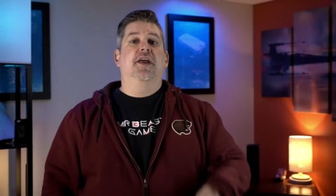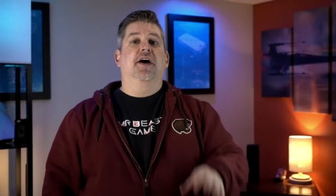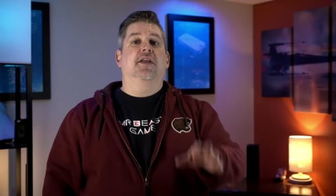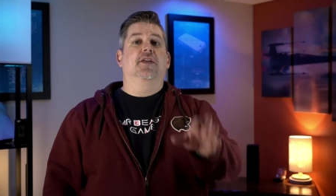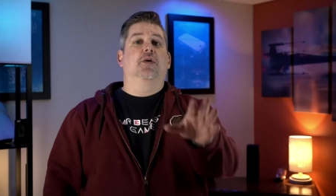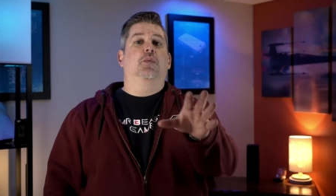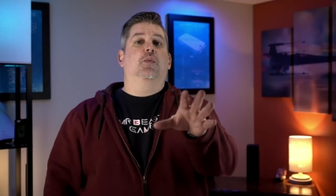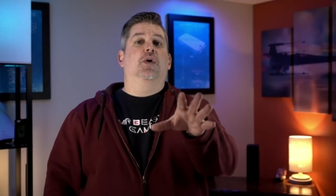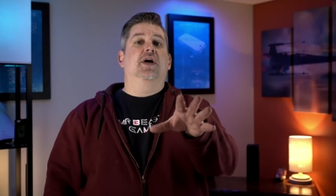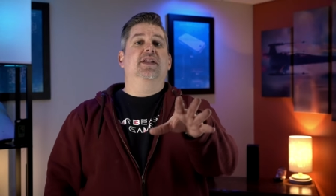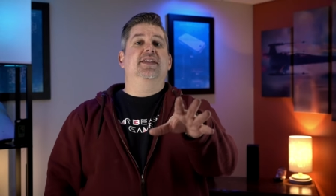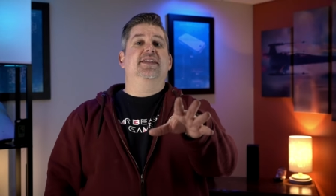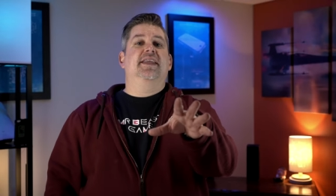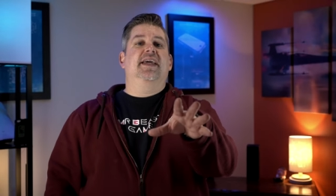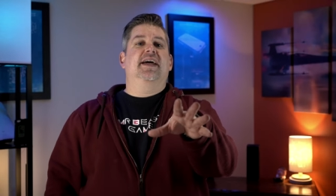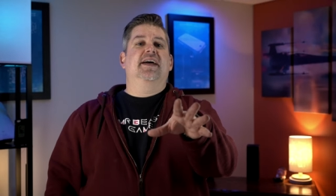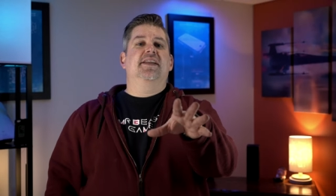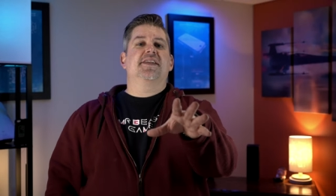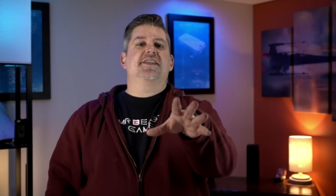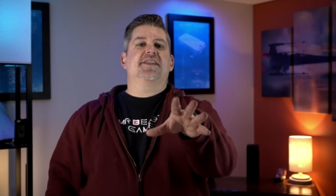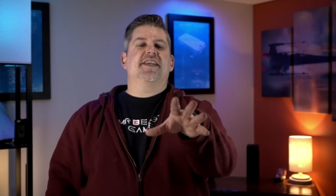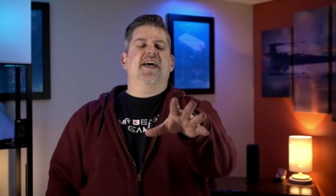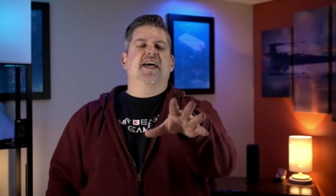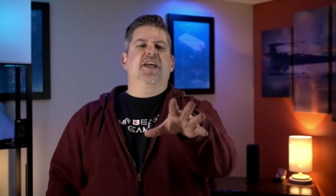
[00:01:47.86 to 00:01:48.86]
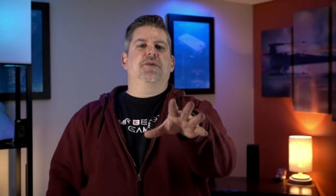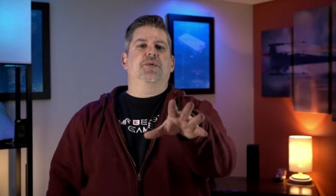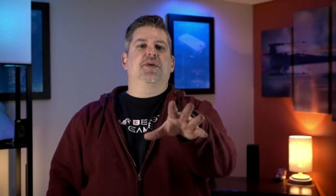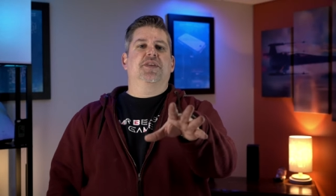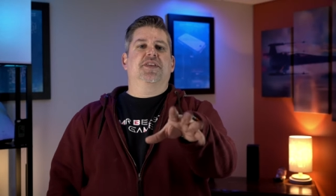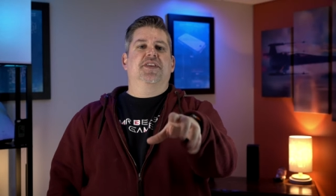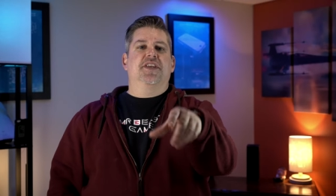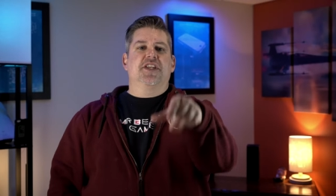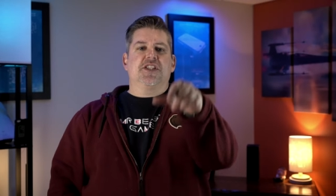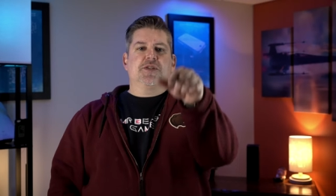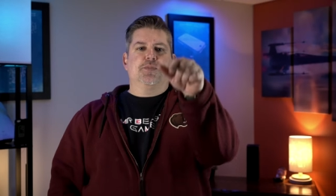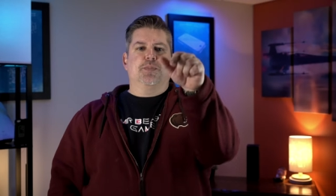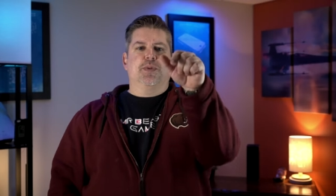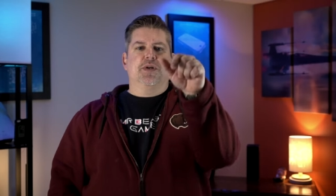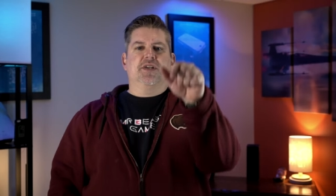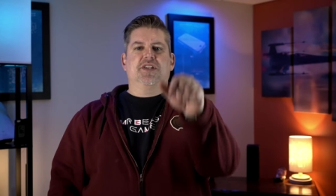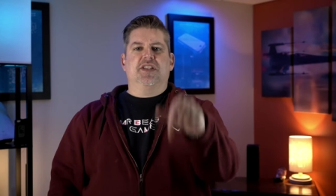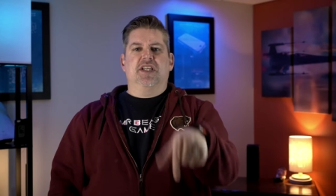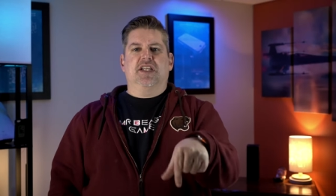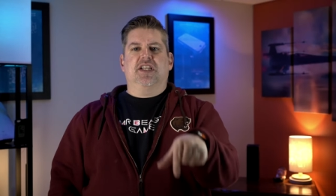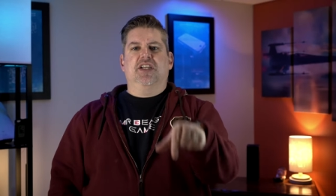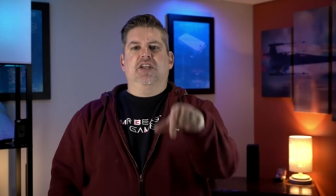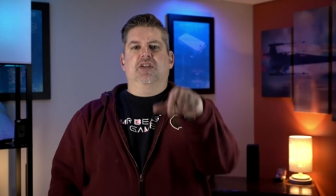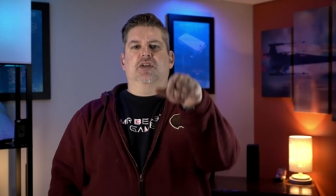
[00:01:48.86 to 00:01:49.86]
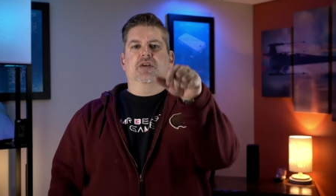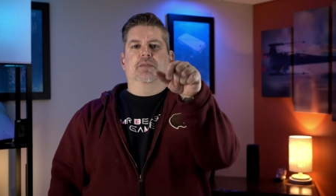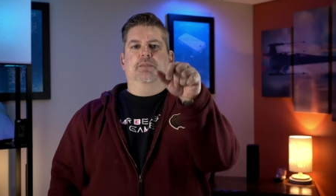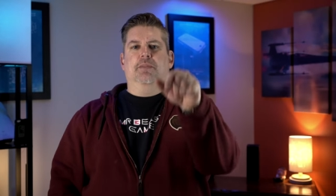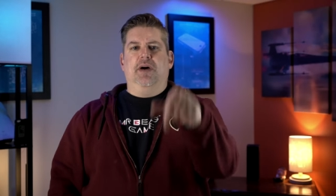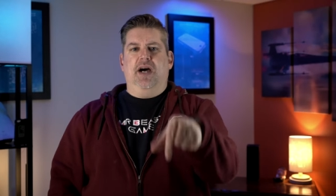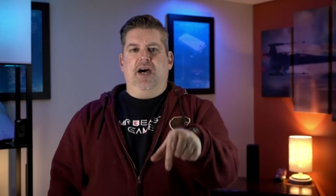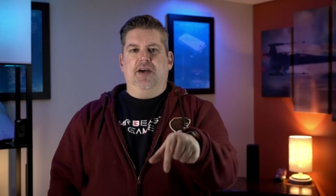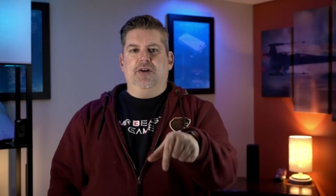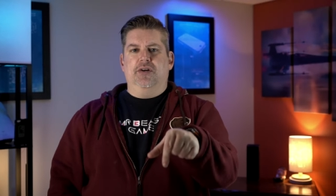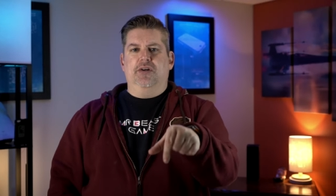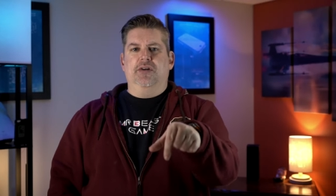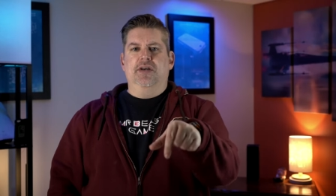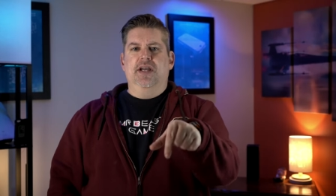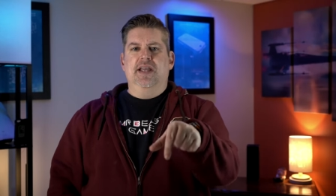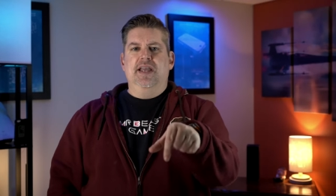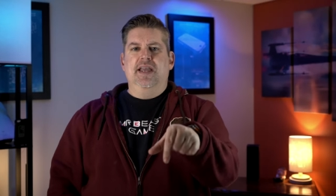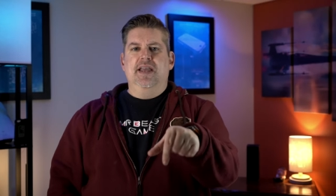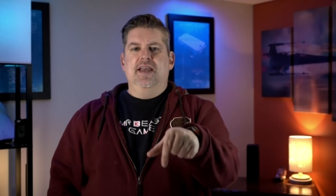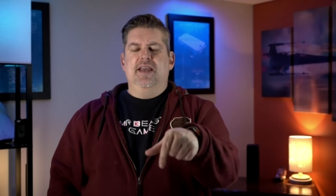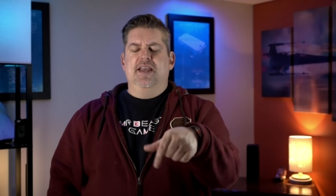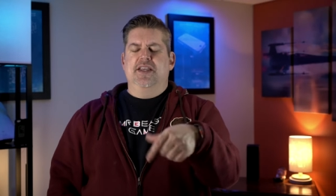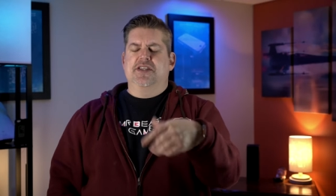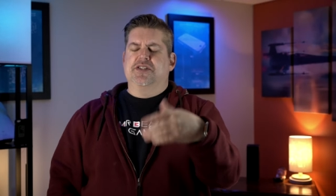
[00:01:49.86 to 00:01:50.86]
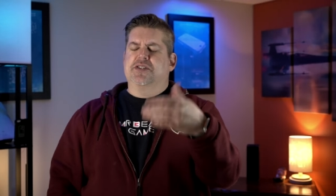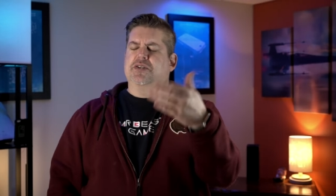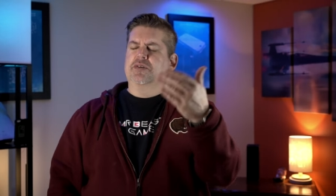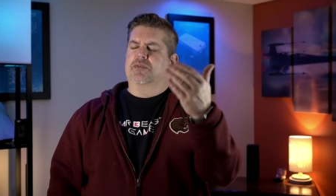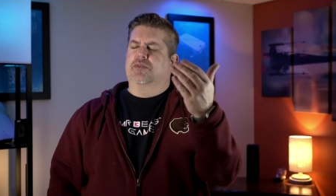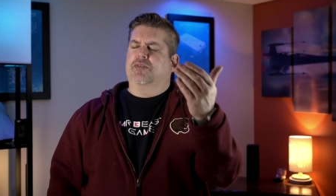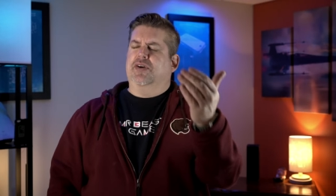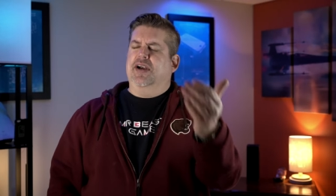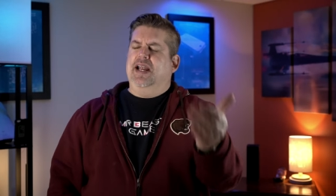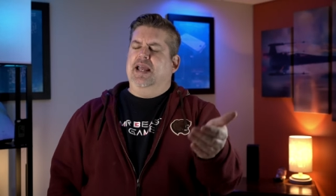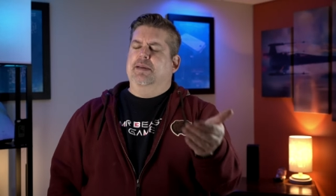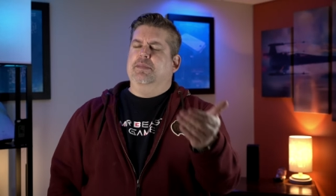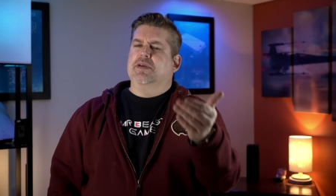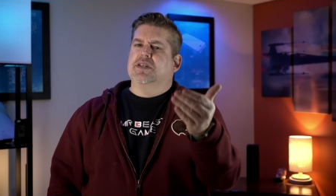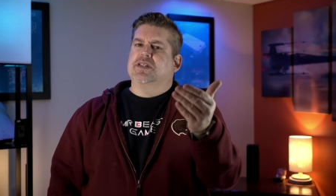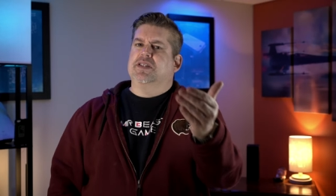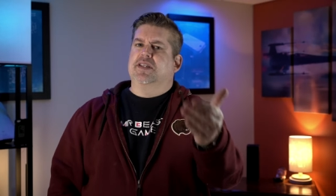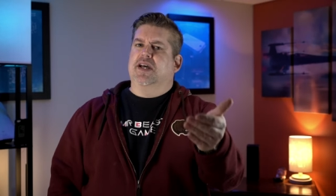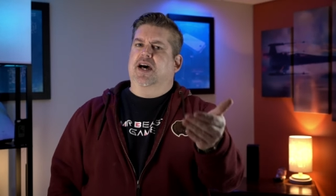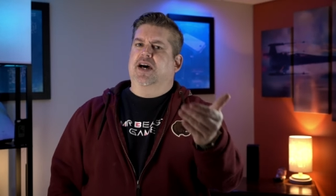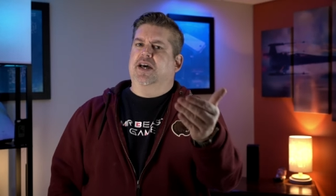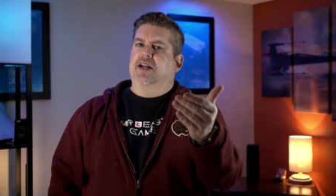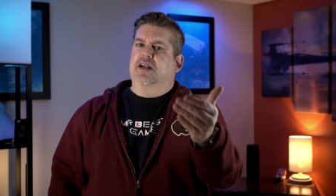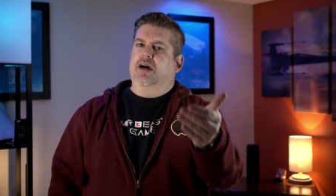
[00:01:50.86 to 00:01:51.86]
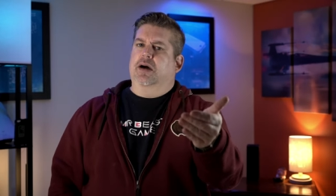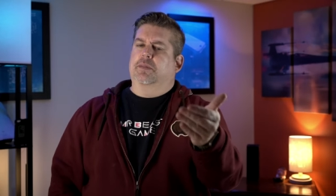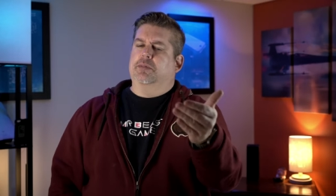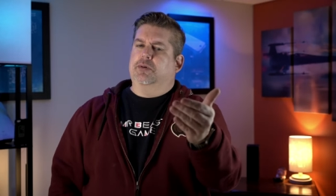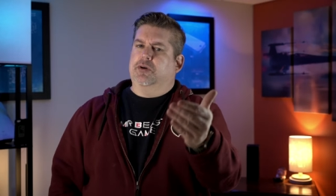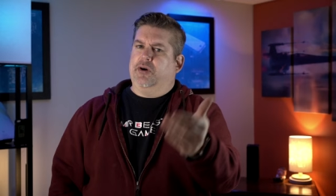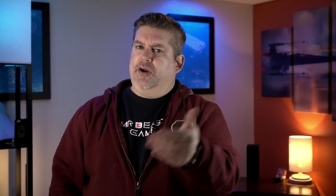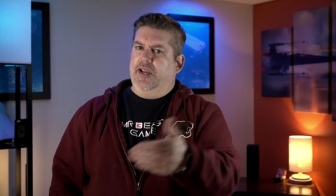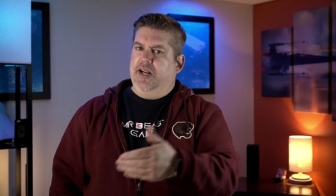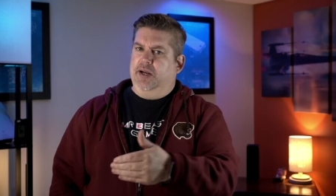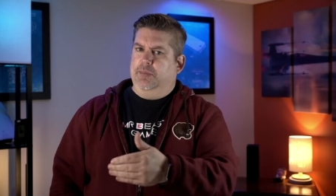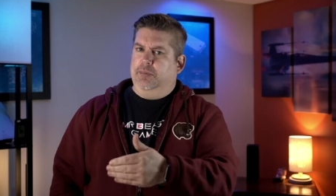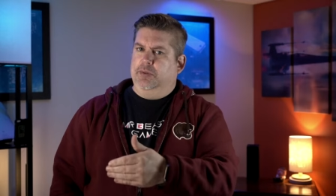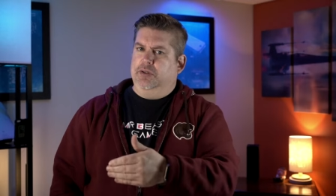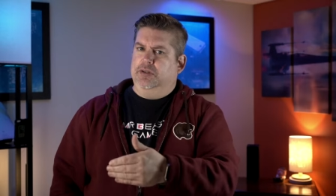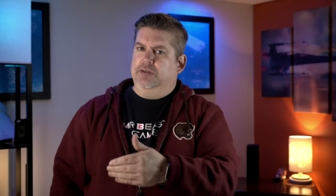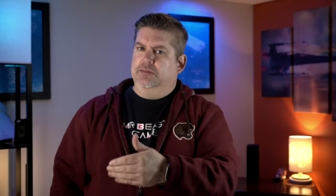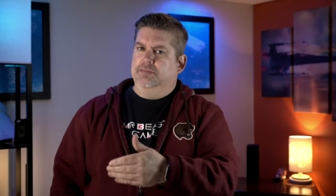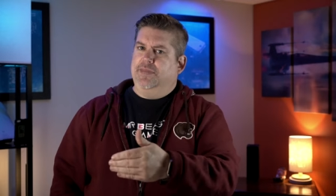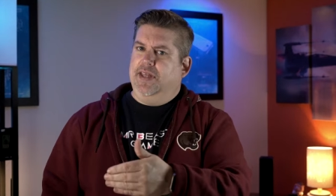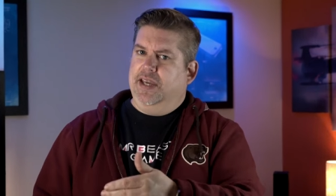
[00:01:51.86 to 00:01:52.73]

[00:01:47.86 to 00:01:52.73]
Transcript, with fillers: Now the one downside with this particular model is the RAM is not upgradable.